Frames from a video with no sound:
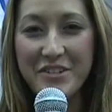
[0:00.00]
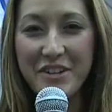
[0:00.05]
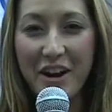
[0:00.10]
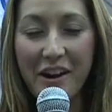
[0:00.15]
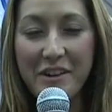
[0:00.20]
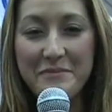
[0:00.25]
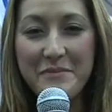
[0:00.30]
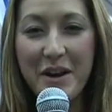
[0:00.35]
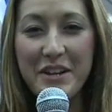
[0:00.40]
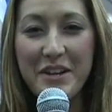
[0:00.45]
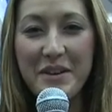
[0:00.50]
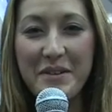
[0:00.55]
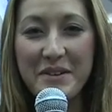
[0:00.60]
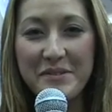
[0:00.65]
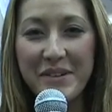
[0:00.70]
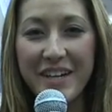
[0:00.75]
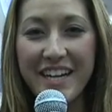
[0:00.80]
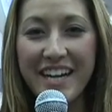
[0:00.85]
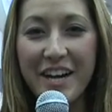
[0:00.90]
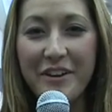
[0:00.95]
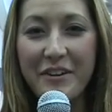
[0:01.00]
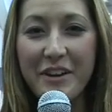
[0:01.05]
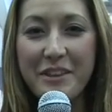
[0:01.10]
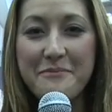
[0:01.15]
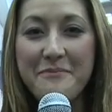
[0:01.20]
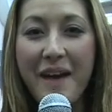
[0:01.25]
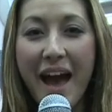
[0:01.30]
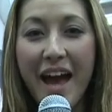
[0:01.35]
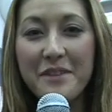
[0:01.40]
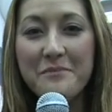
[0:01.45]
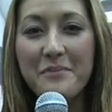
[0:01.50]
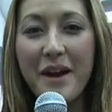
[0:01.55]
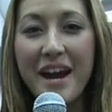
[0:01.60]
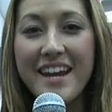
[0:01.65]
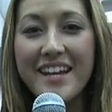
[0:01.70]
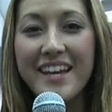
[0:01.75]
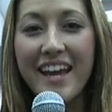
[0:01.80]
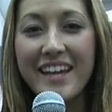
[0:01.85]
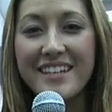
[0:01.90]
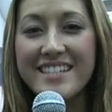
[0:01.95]
Jarimoto and we're here with
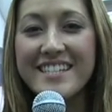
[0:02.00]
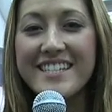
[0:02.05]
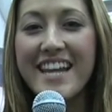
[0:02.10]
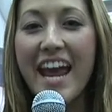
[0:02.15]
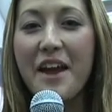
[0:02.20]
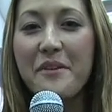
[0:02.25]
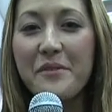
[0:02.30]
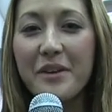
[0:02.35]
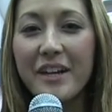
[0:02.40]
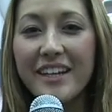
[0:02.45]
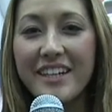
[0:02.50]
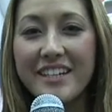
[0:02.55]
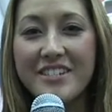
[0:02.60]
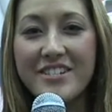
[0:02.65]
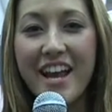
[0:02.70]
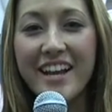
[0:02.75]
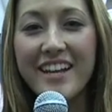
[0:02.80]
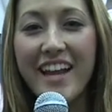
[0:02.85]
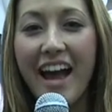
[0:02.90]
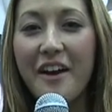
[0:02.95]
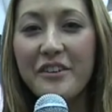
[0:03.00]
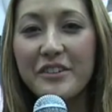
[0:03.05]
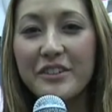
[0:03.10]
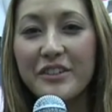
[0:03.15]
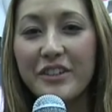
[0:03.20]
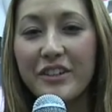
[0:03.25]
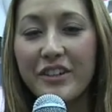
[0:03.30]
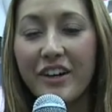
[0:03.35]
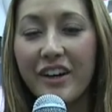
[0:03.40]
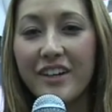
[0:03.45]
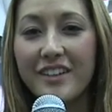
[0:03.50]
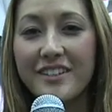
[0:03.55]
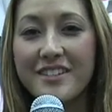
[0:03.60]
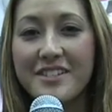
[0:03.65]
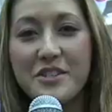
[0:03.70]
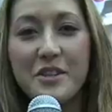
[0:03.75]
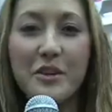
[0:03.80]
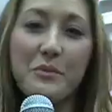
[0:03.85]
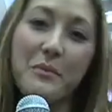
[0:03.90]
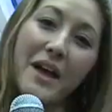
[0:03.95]
MacBreak and today we're going to check out Google.
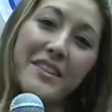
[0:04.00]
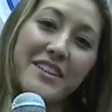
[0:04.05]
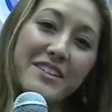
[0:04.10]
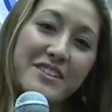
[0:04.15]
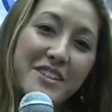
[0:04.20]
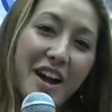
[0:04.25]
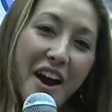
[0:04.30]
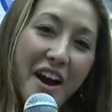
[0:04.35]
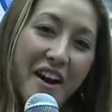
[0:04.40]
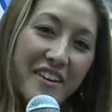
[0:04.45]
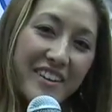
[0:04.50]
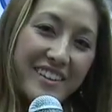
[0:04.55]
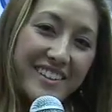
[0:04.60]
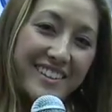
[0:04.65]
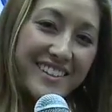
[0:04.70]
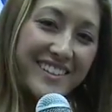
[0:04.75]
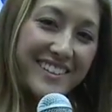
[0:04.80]
So come on, let's go.